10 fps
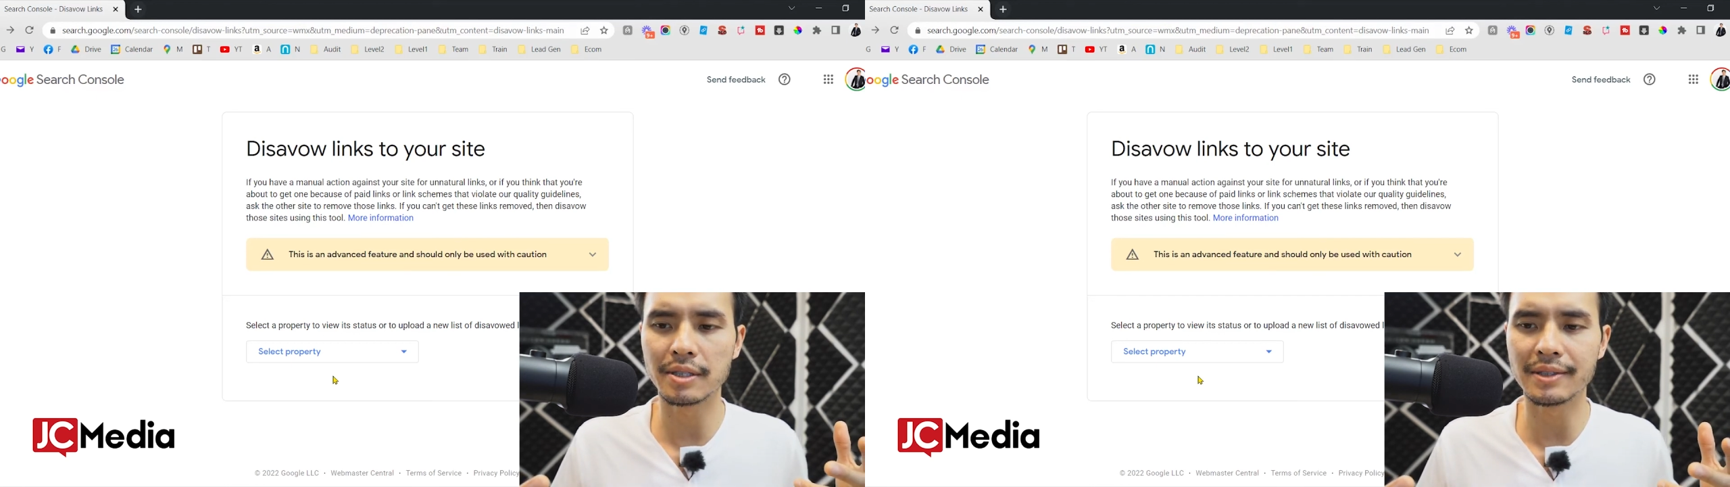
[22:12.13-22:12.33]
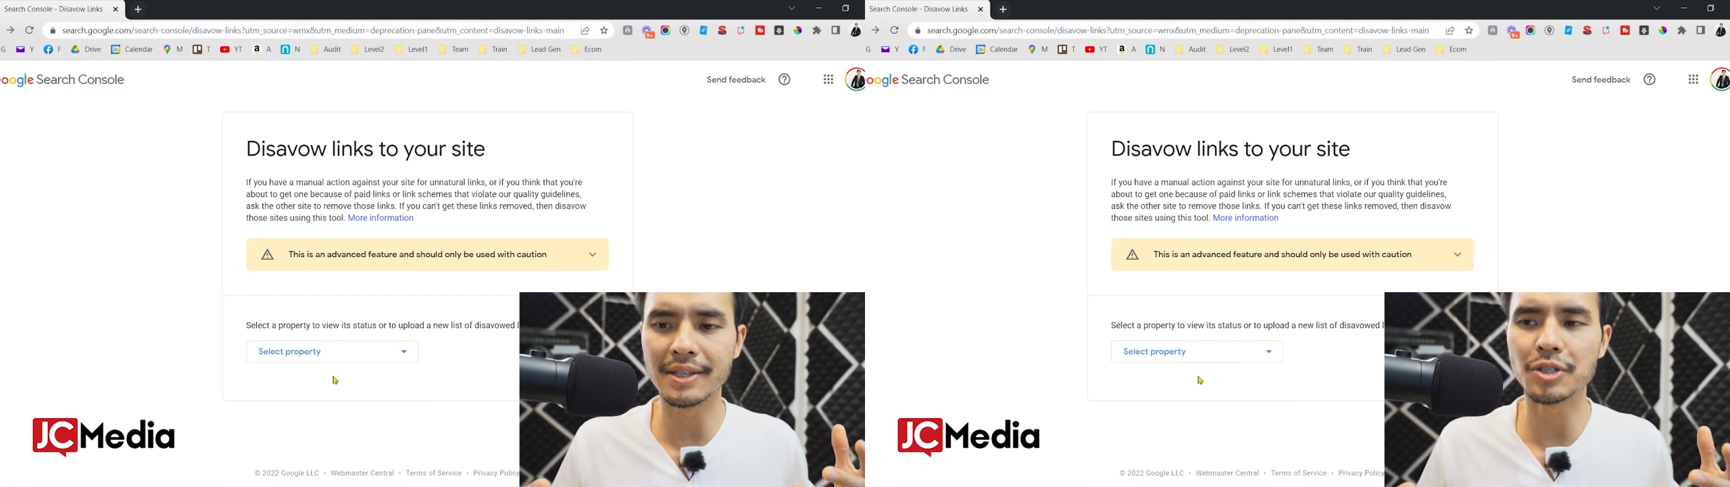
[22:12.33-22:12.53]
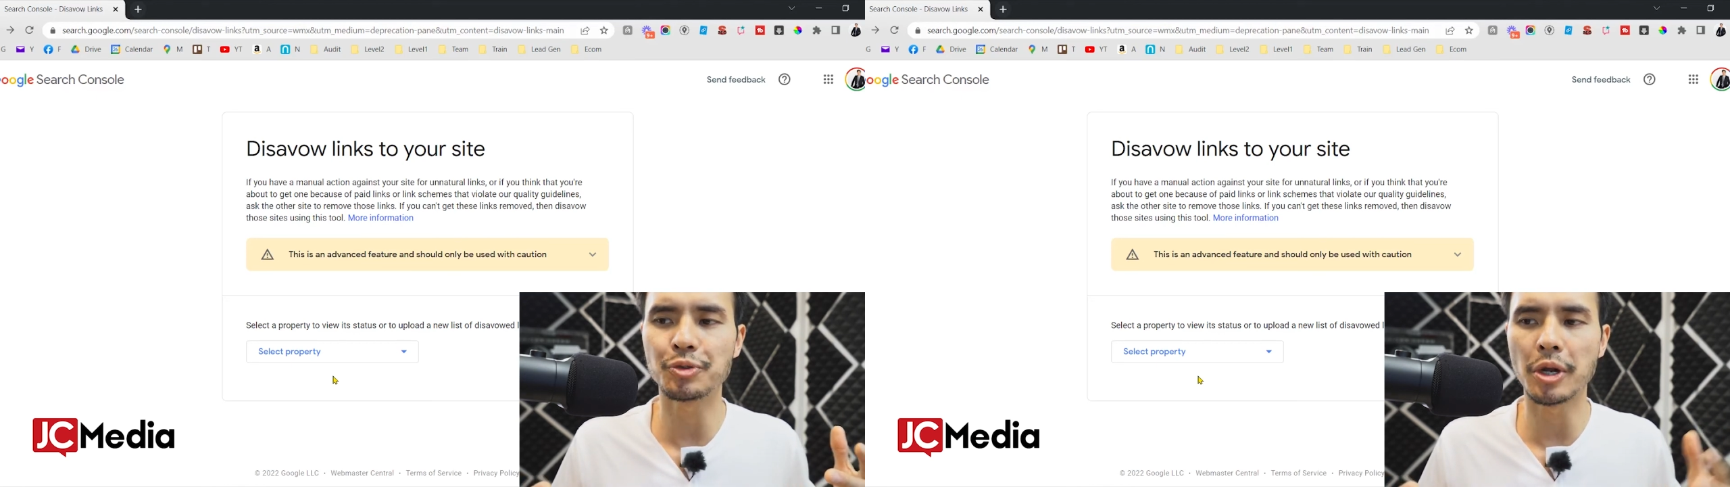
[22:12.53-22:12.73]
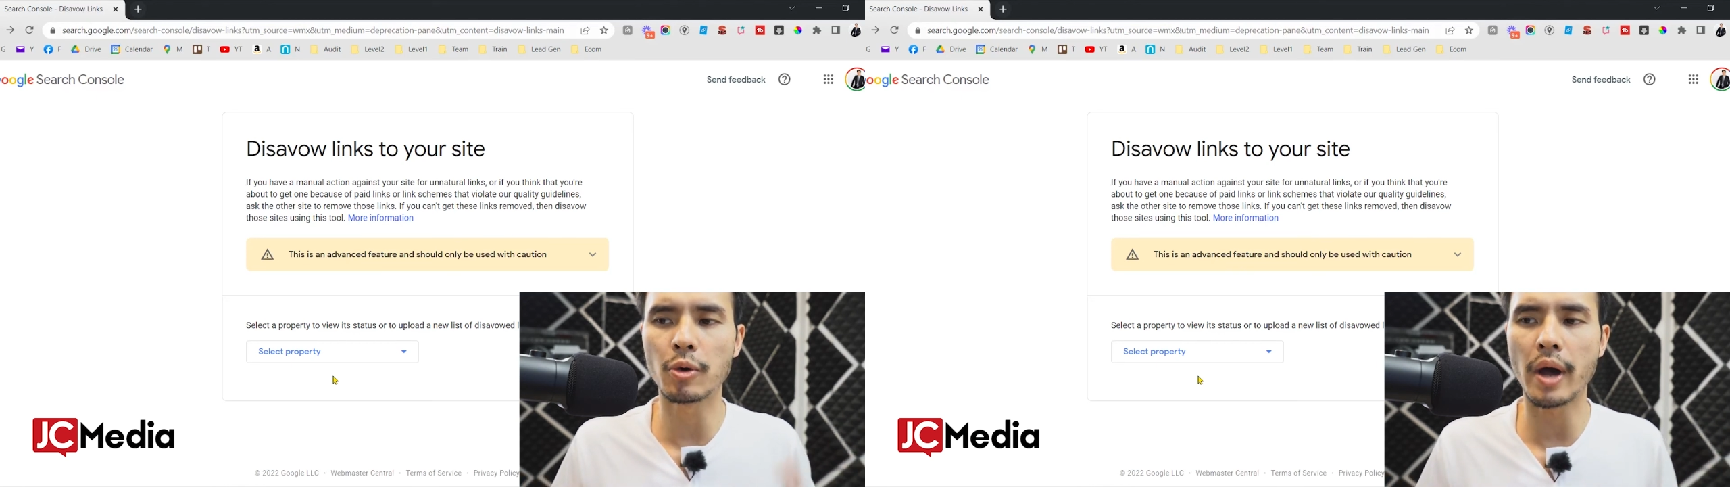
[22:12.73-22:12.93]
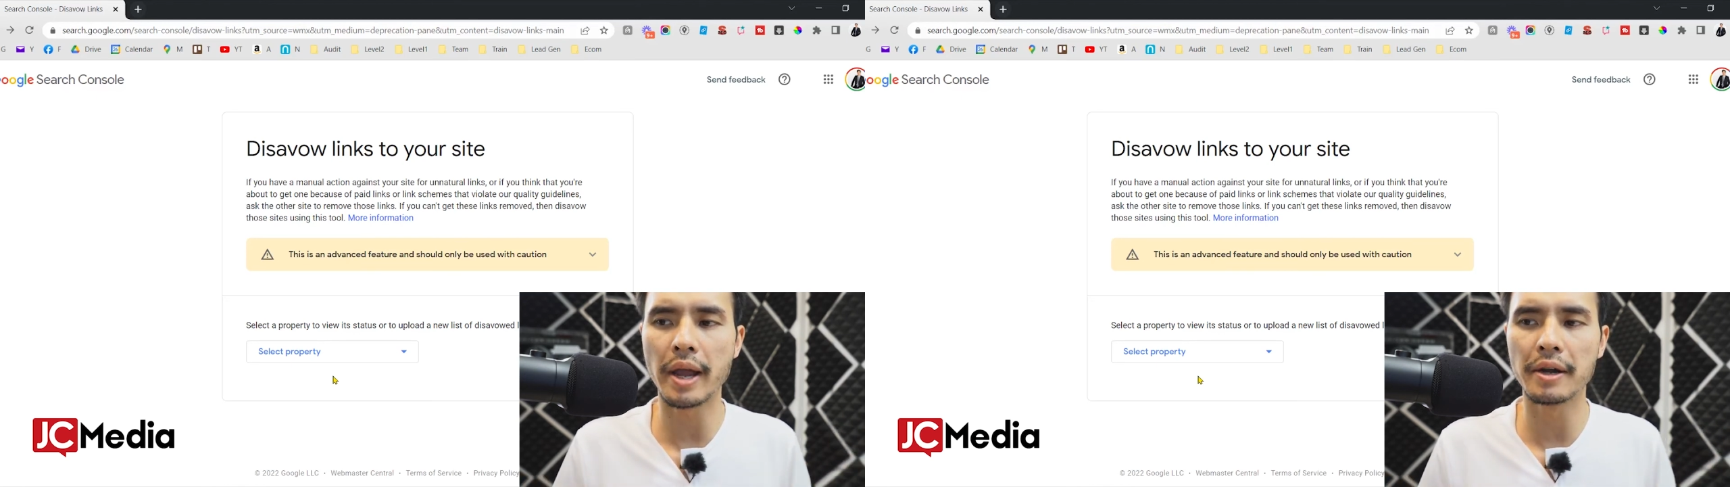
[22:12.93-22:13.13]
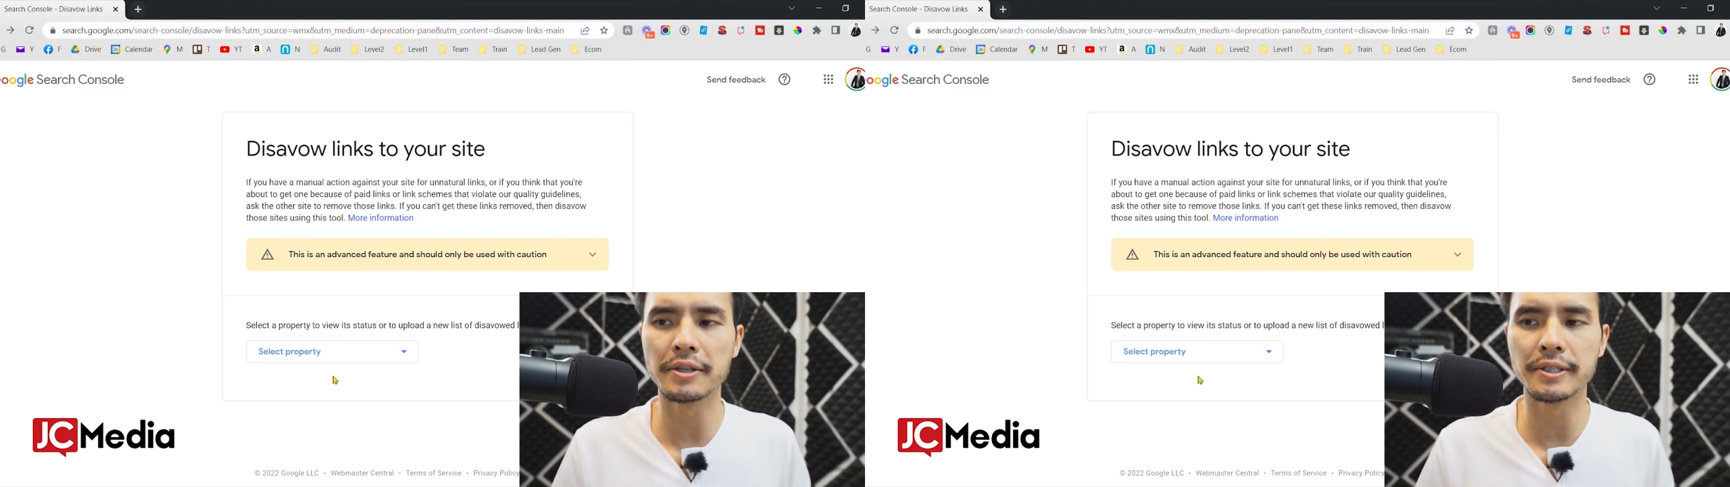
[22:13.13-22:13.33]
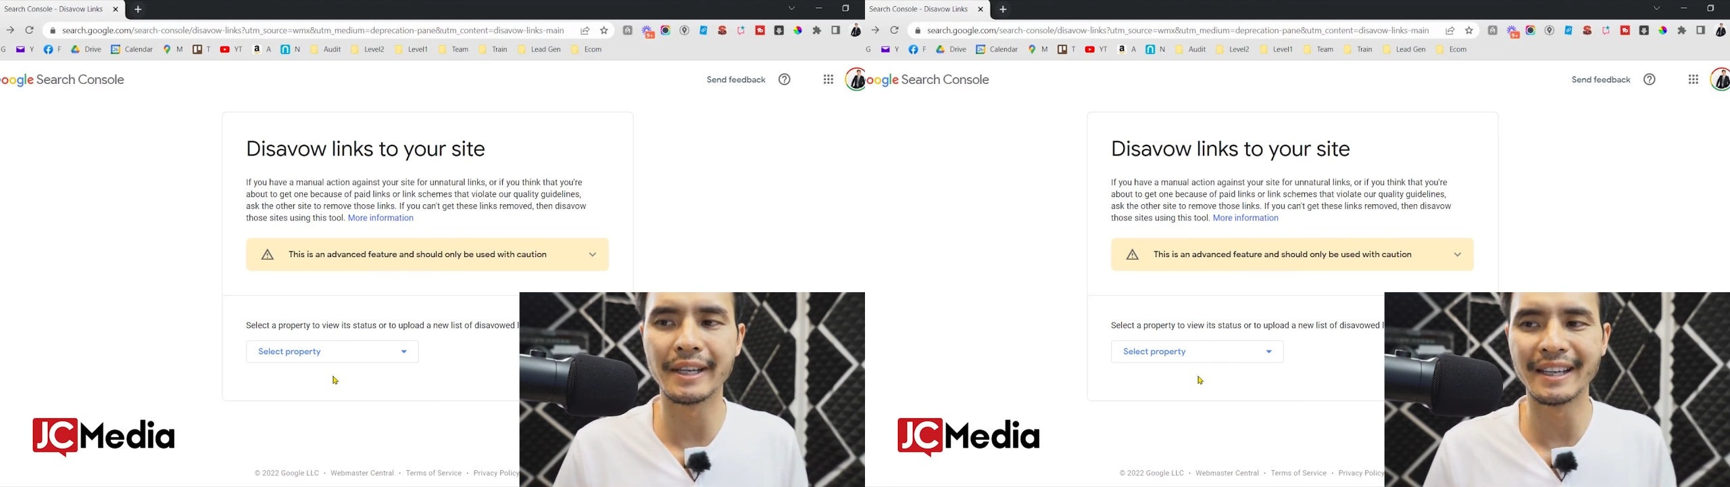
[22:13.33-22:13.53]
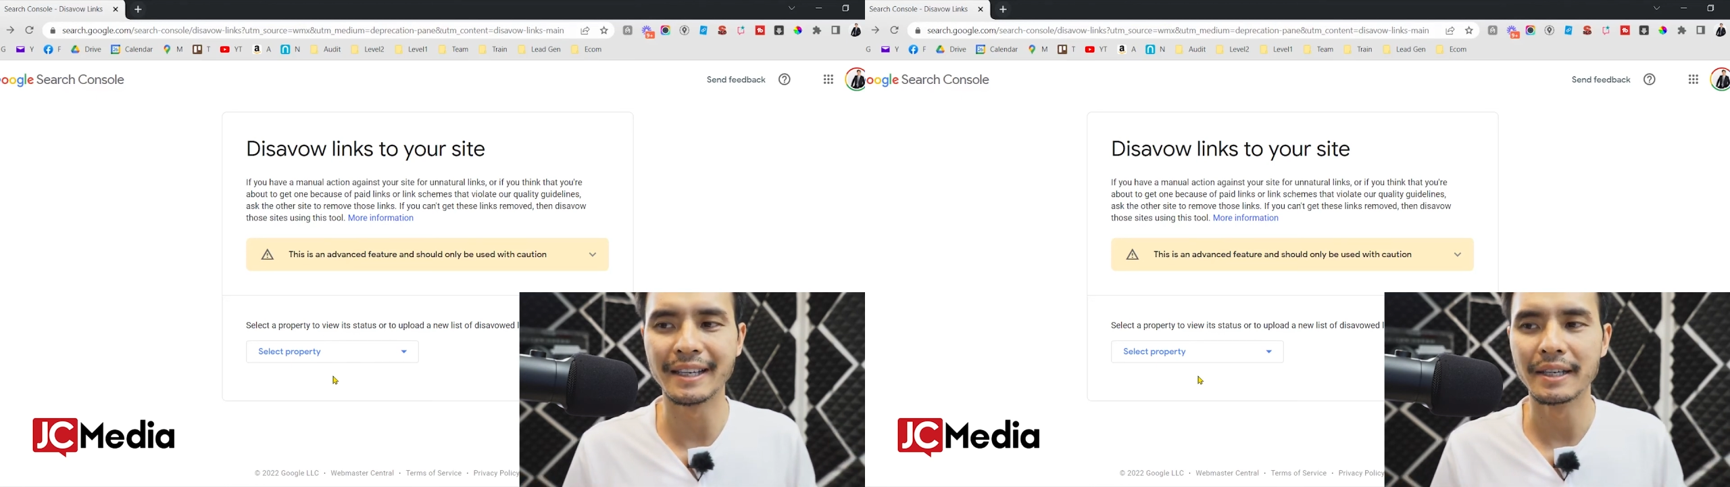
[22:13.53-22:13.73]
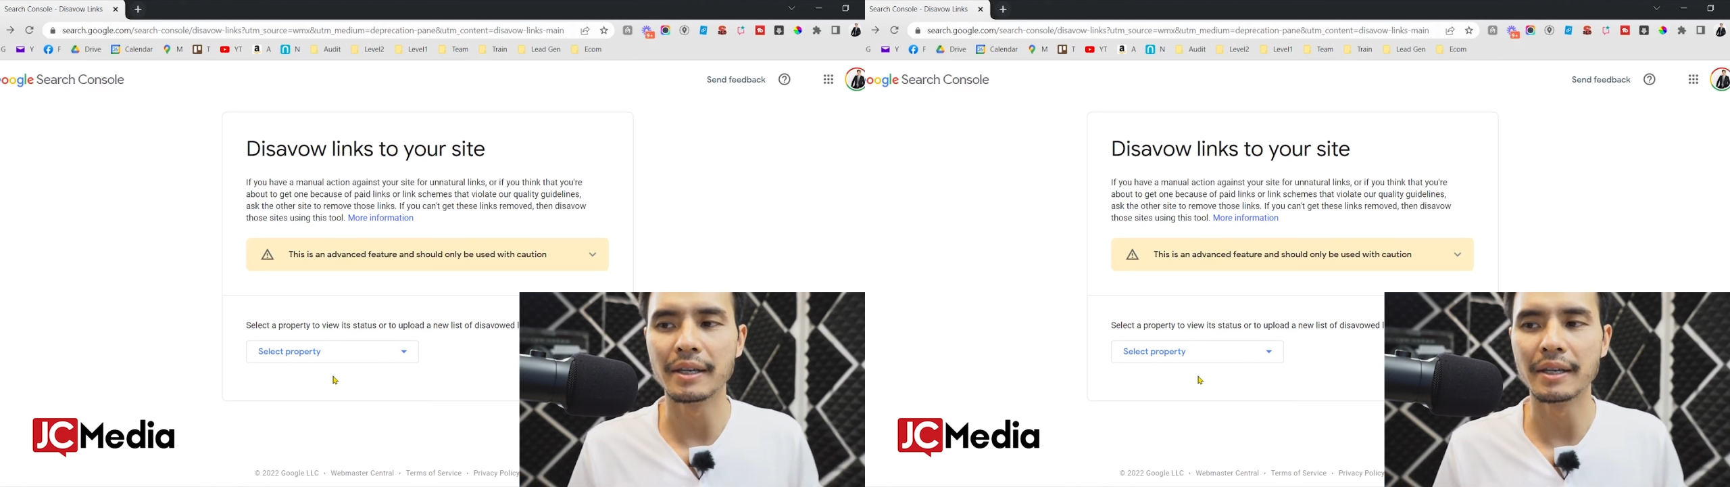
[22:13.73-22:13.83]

this requires a